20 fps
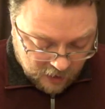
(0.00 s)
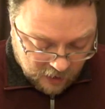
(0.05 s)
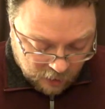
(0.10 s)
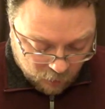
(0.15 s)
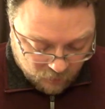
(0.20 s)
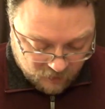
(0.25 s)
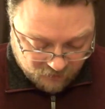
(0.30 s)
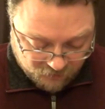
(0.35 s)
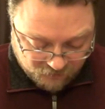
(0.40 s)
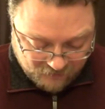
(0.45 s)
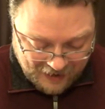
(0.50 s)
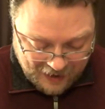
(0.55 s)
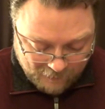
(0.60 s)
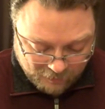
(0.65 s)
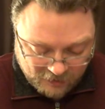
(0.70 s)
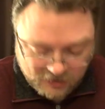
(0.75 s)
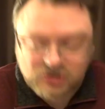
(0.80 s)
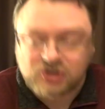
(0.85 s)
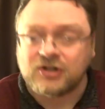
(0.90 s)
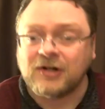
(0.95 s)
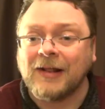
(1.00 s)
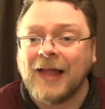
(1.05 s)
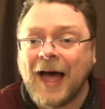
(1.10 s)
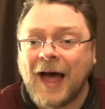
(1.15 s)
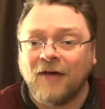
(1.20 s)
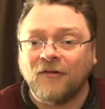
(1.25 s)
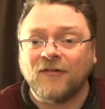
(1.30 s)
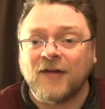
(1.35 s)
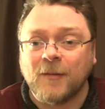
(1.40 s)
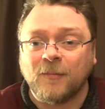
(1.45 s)
And we established
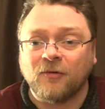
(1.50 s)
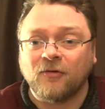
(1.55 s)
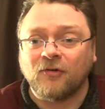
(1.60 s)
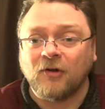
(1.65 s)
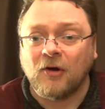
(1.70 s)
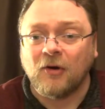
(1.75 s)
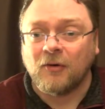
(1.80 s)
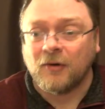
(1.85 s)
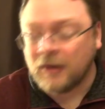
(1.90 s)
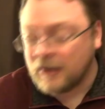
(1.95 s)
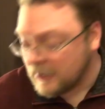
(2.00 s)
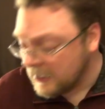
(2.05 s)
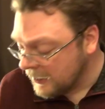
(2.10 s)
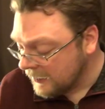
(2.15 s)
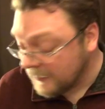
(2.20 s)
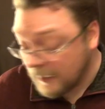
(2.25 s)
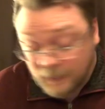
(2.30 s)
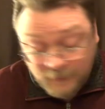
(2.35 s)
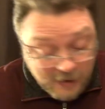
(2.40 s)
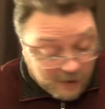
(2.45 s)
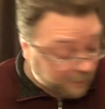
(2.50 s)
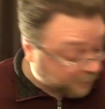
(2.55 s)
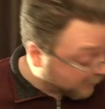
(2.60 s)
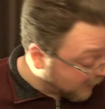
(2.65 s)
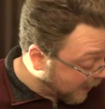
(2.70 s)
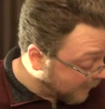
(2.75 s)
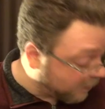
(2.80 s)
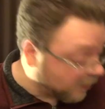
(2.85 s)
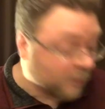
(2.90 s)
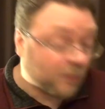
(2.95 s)
last episode that my
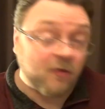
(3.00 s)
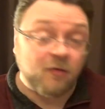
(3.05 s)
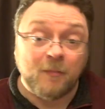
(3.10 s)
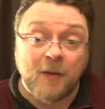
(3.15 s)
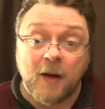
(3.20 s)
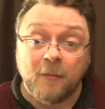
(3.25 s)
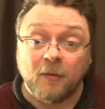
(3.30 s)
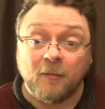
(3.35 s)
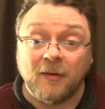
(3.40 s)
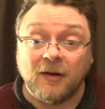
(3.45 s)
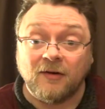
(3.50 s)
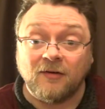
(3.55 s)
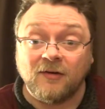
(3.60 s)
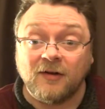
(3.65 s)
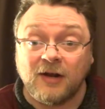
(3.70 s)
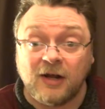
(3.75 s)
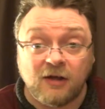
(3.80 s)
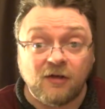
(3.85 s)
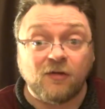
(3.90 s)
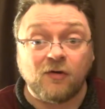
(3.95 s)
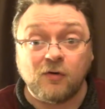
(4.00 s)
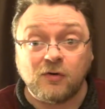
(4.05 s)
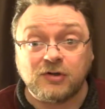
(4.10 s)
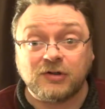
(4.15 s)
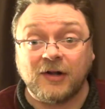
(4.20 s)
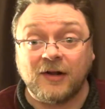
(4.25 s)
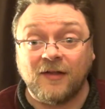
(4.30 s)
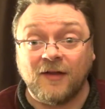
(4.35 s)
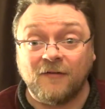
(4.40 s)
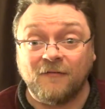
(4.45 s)
problem with peppermint is
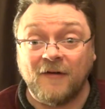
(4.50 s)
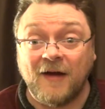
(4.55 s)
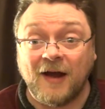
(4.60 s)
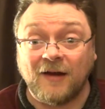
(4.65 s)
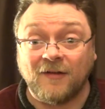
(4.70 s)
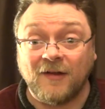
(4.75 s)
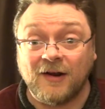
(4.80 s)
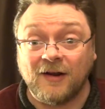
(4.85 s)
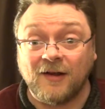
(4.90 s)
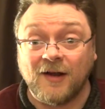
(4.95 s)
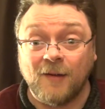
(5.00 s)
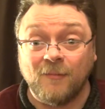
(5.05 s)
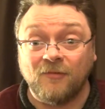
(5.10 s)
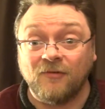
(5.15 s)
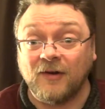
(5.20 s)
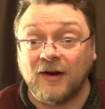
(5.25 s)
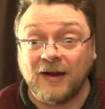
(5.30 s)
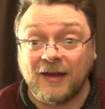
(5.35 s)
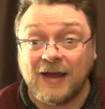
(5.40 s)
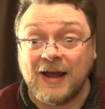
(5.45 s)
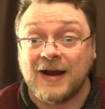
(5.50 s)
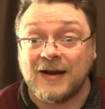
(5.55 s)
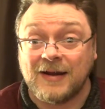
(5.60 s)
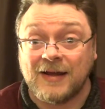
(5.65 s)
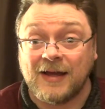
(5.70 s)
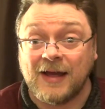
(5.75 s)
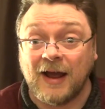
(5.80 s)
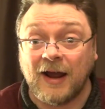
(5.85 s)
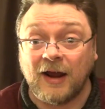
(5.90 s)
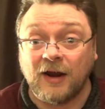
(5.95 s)
usually the fact that it comes in a
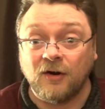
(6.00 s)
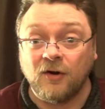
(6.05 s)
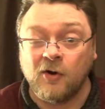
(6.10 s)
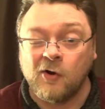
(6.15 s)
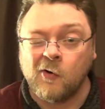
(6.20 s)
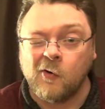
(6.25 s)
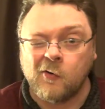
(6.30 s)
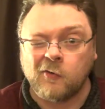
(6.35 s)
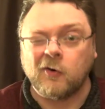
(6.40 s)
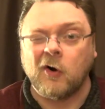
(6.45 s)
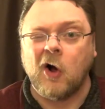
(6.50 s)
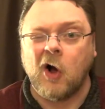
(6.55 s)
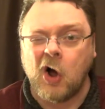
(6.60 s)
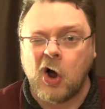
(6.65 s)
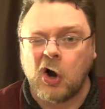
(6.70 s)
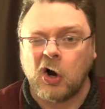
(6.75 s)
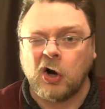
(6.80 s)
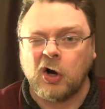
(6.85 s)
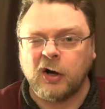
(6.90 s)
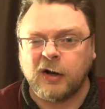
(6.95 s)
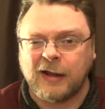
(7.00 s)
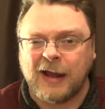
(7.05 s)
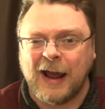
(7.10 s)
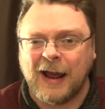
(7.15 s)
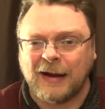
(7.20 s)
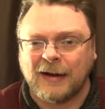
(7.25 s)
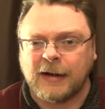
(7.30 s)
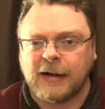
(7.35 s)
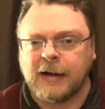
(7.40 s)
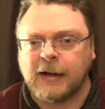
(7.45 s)
candy cane or a hard
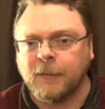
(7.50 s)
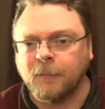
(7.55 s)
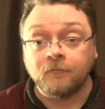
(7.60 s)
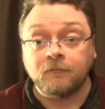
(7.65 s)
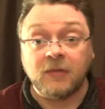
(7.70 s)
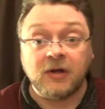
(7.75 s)
candy.